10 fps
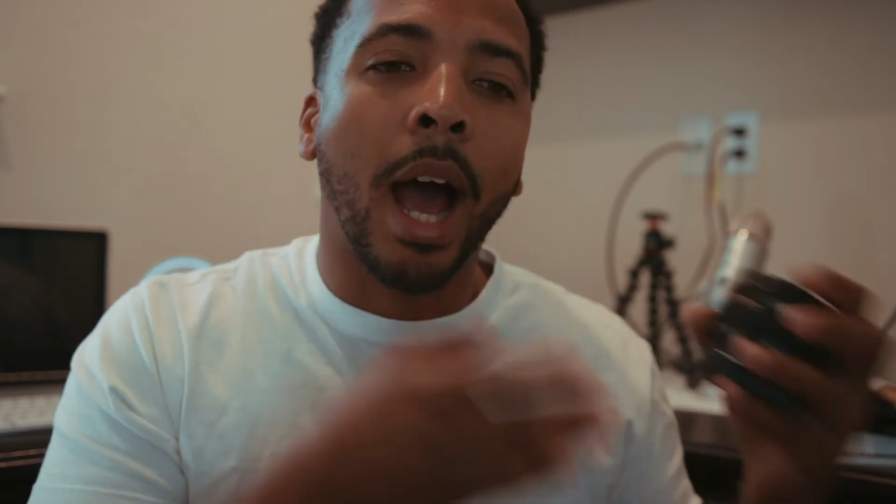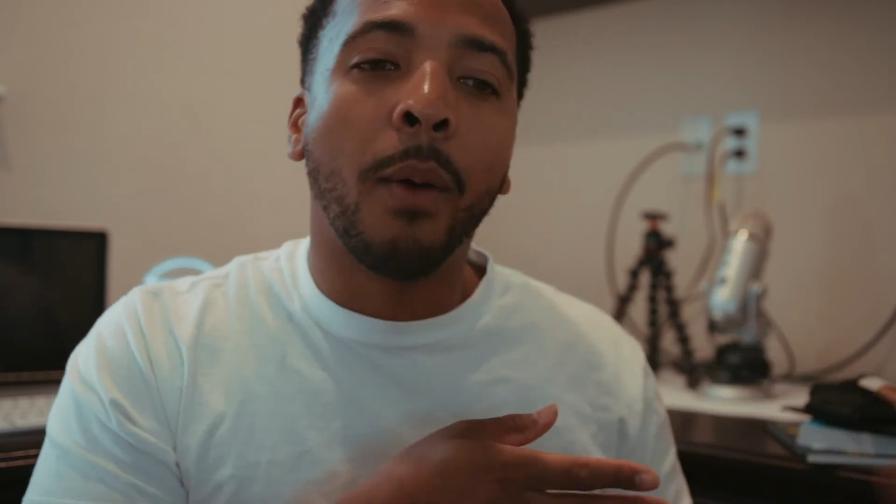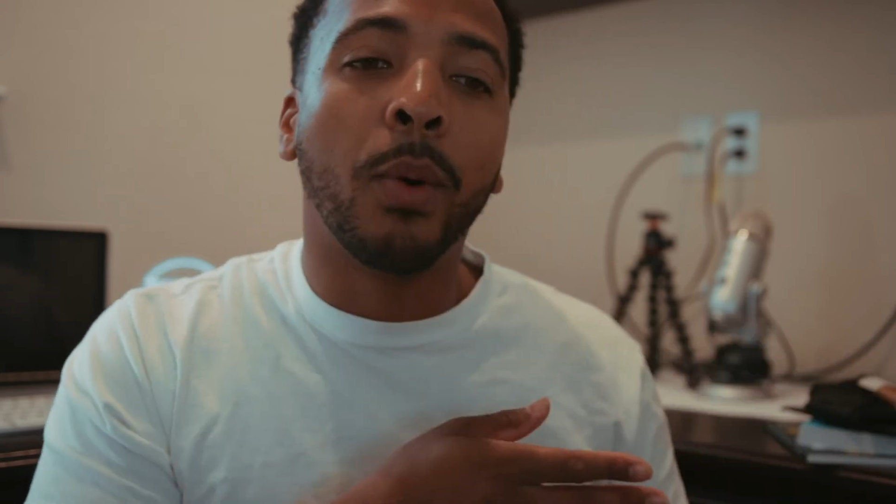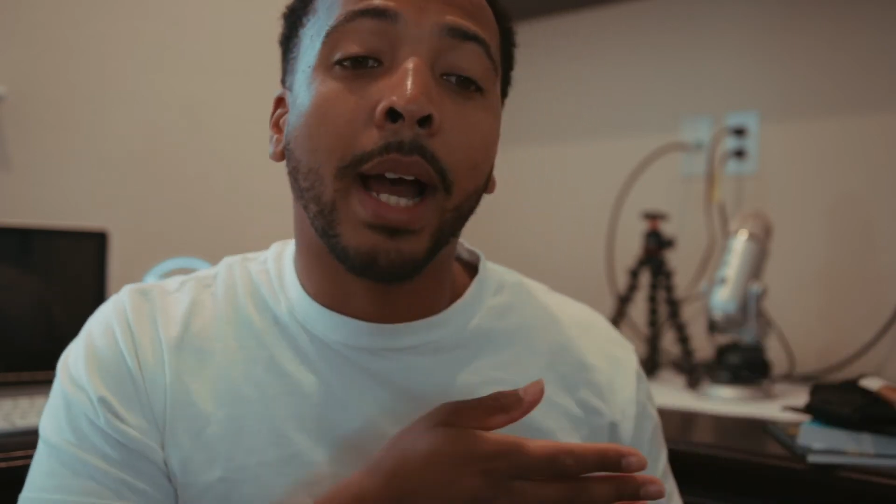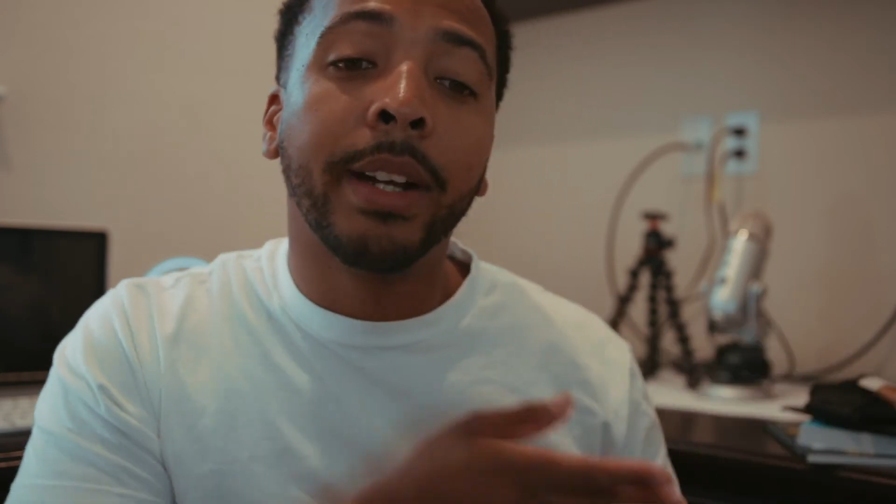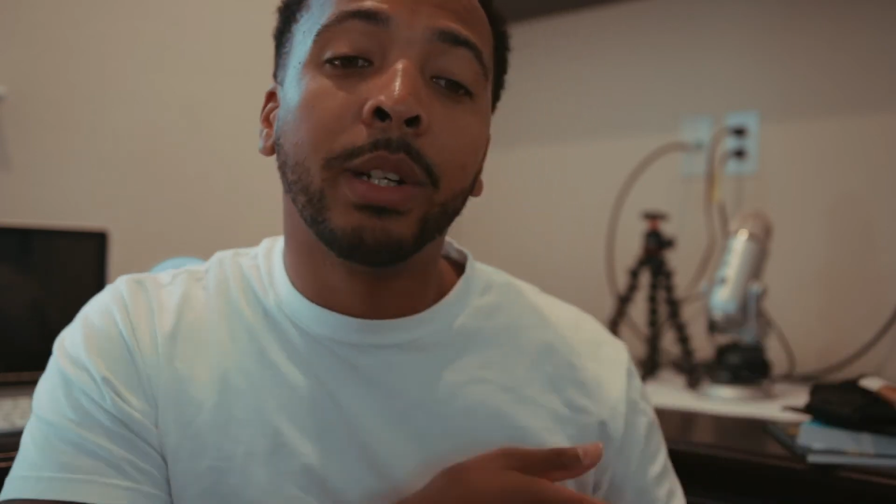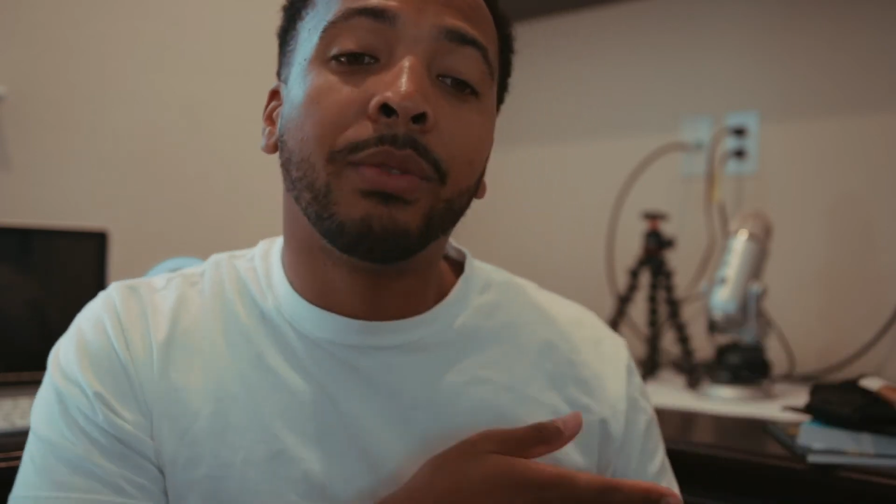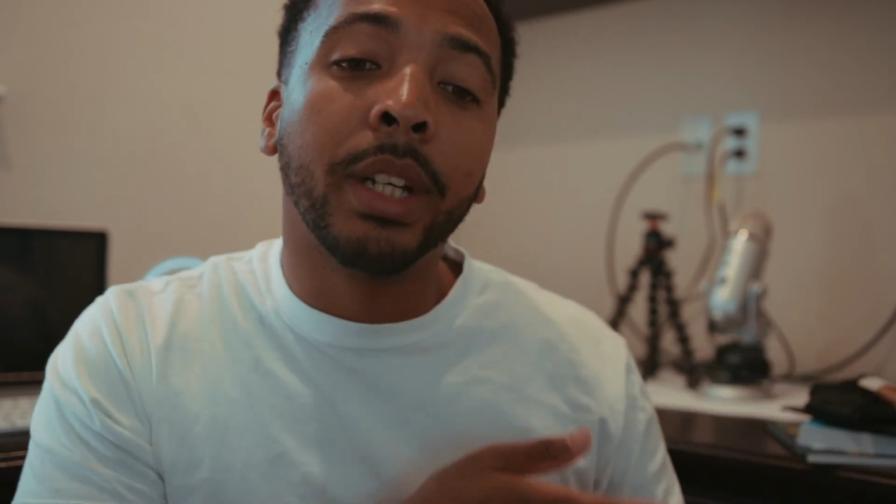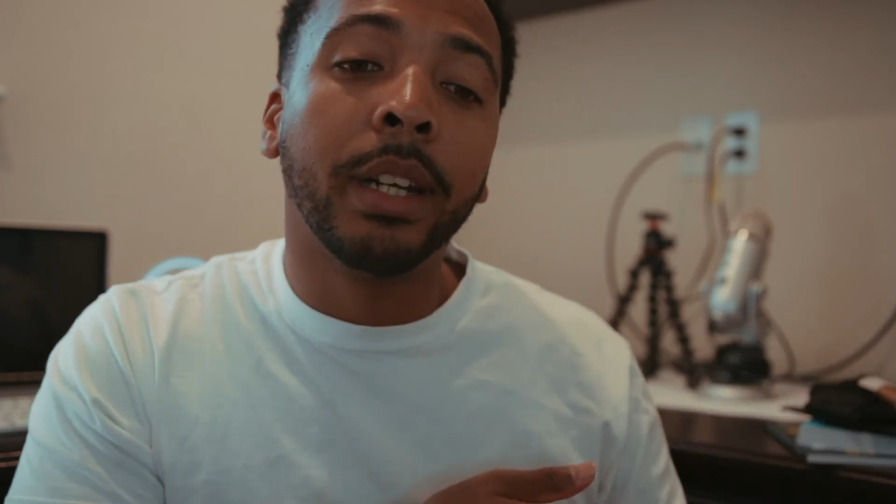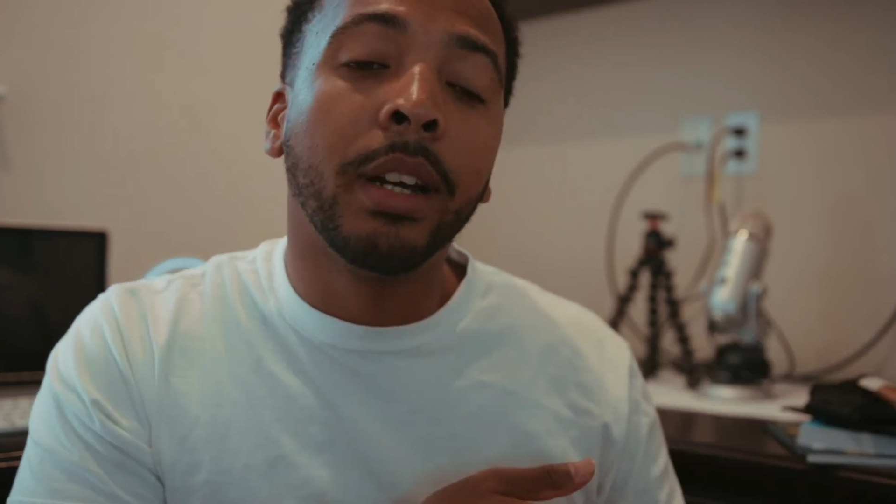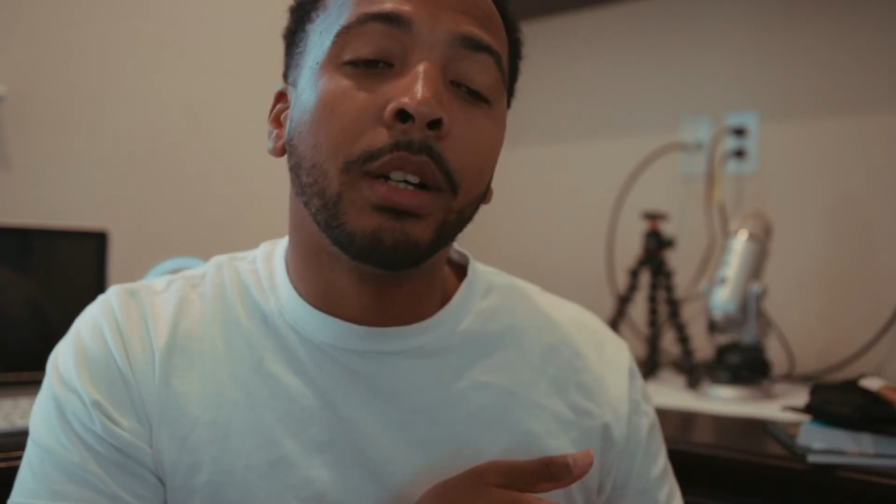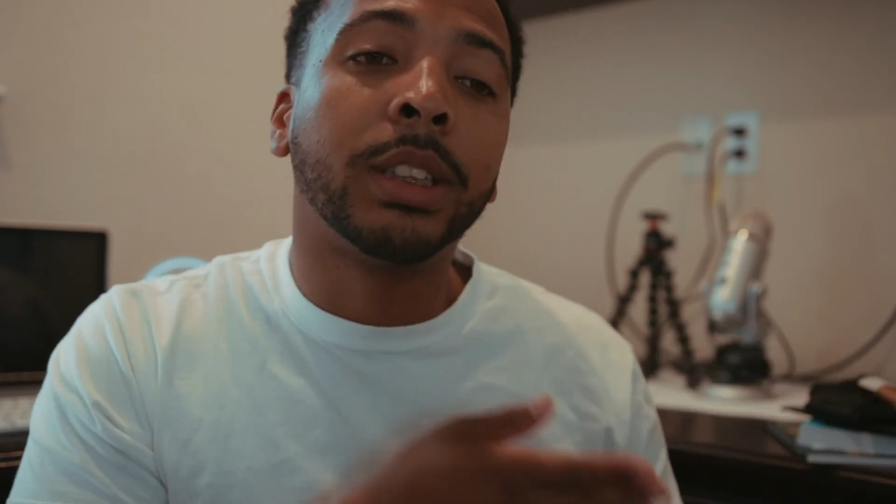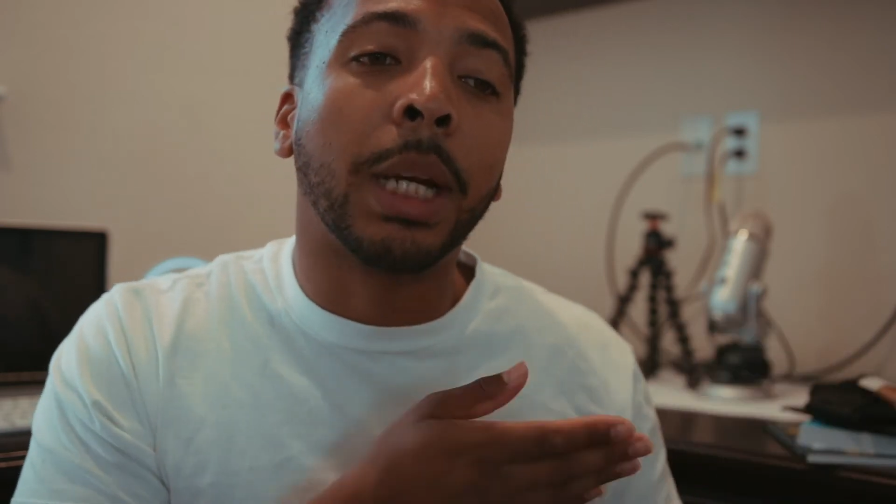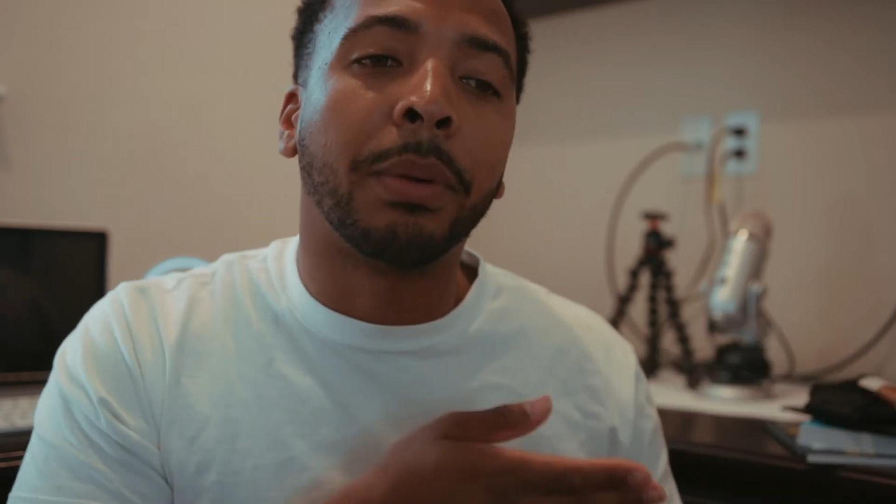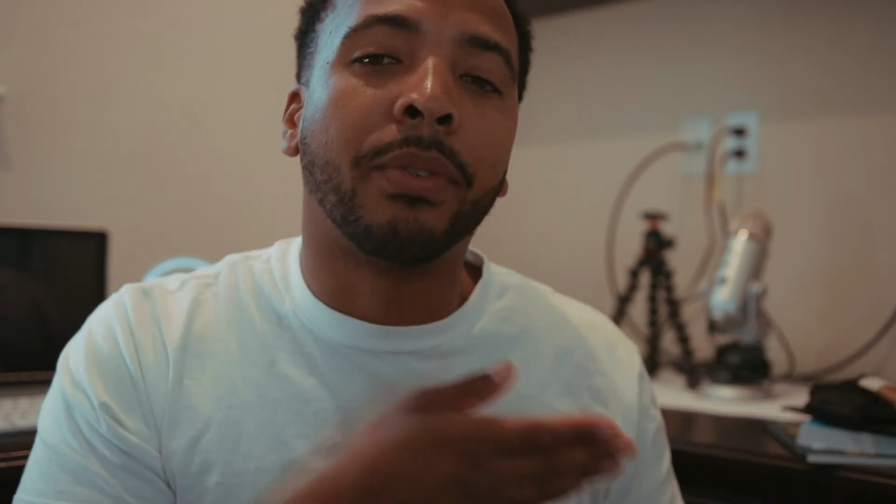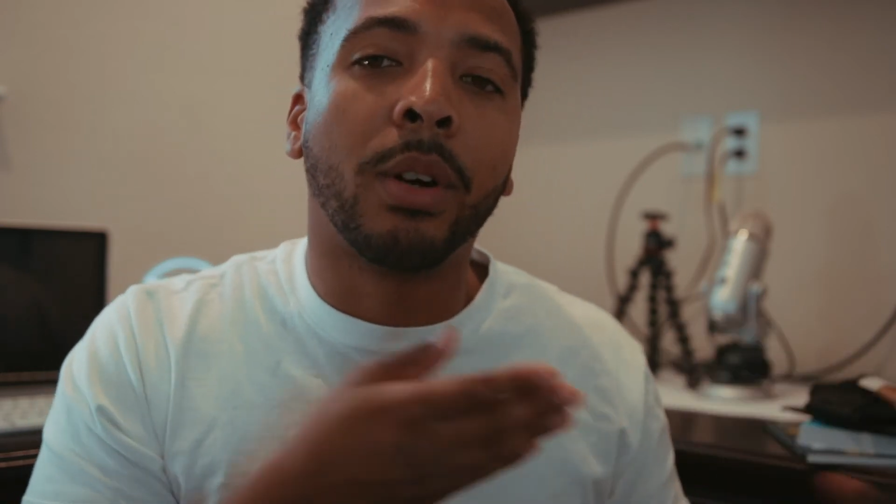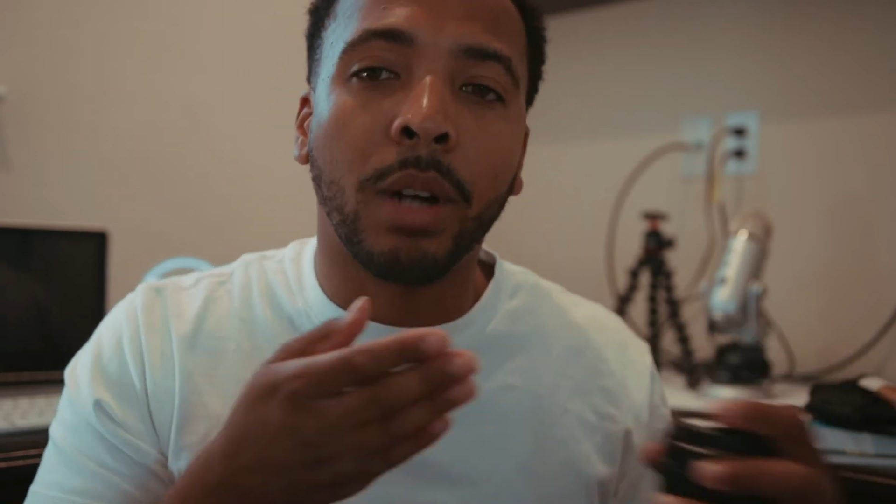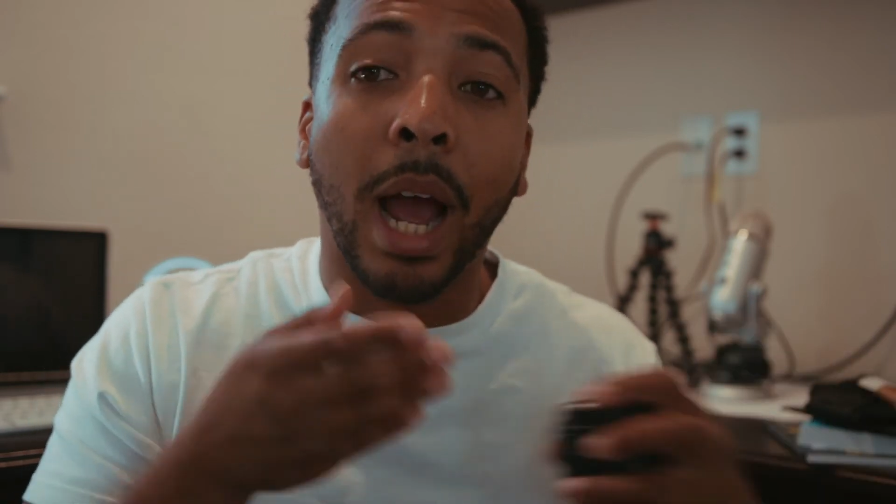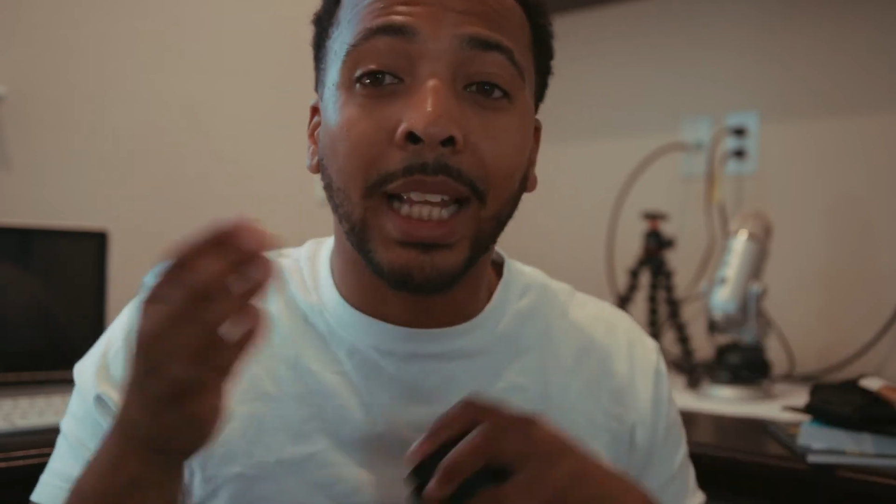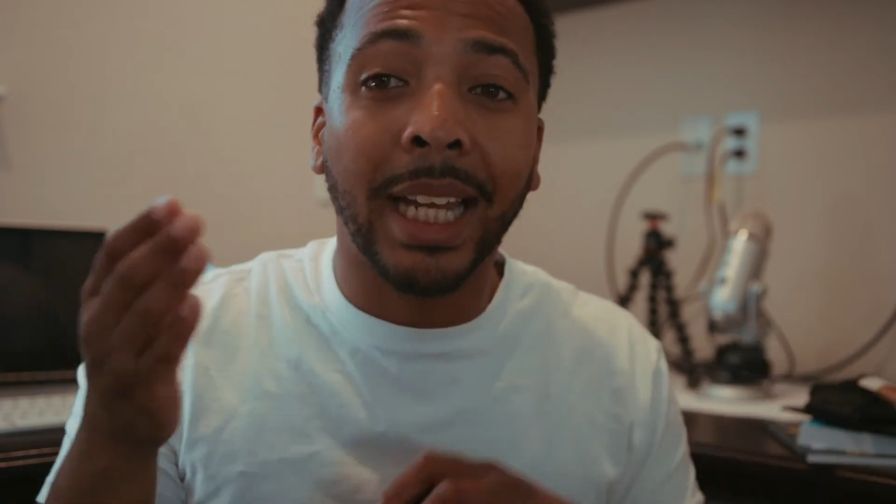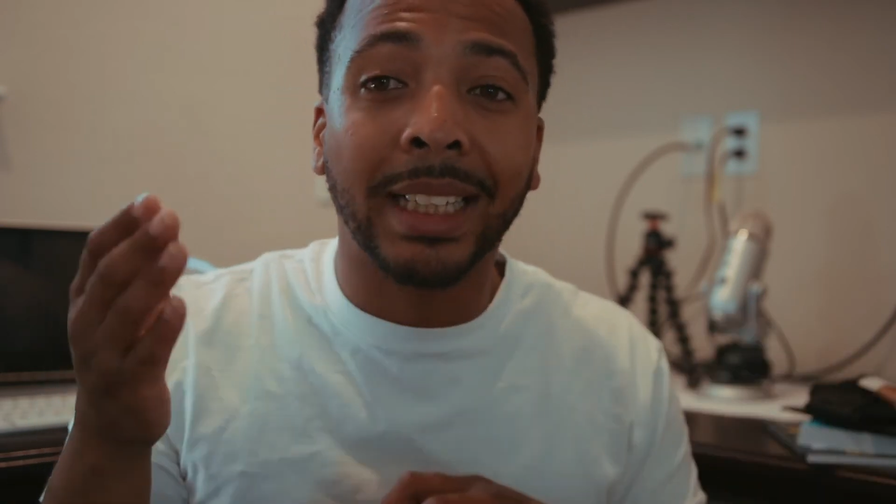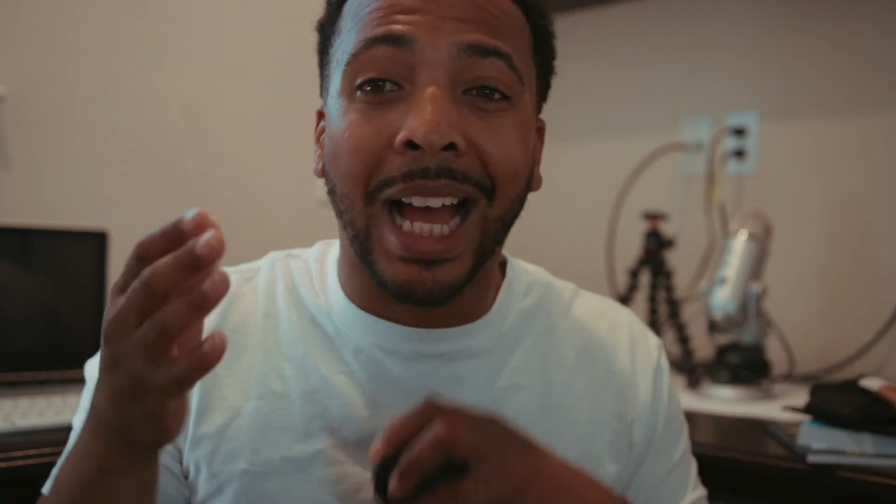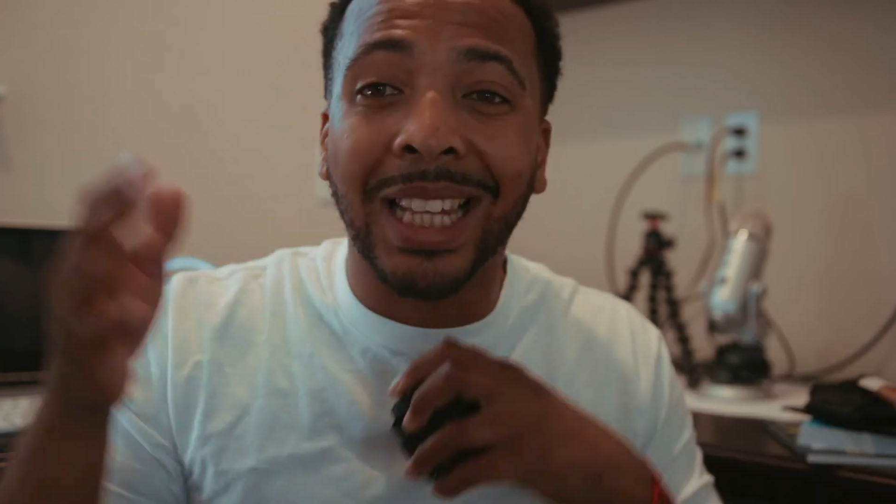When I do videos, I